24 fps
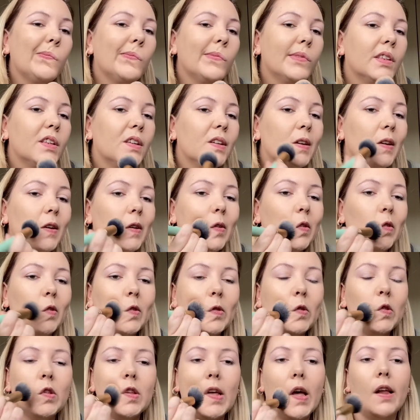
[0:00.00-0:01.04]
like
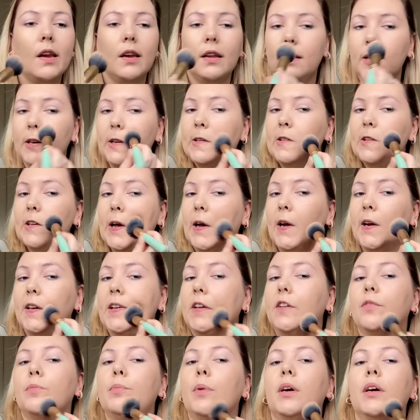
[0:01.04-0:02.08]
settling into any of
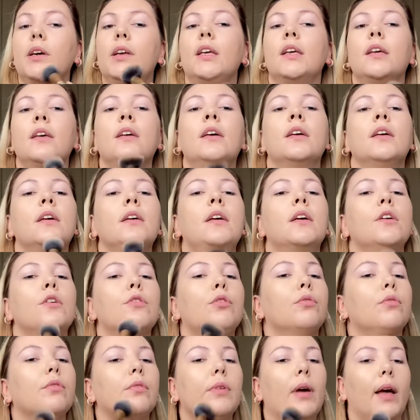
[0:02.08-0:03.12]
my
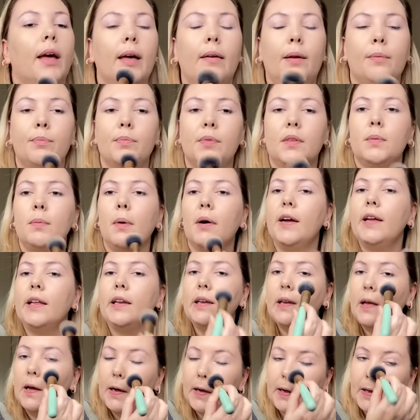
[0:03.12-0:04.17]
smile
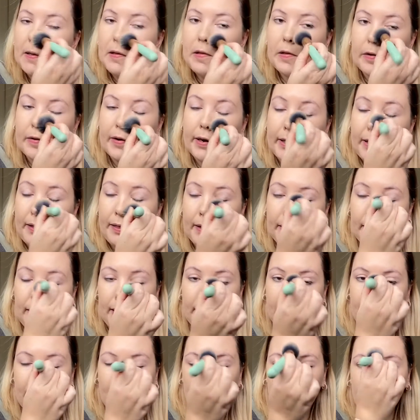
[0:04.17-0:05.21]
lines or anything like
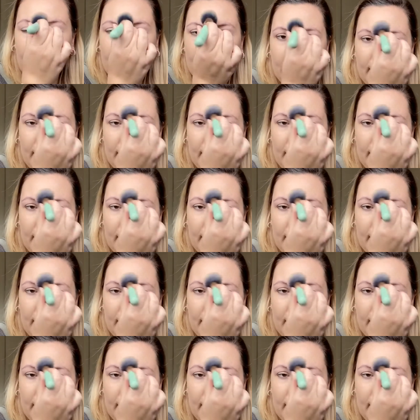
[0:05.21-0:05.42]
that.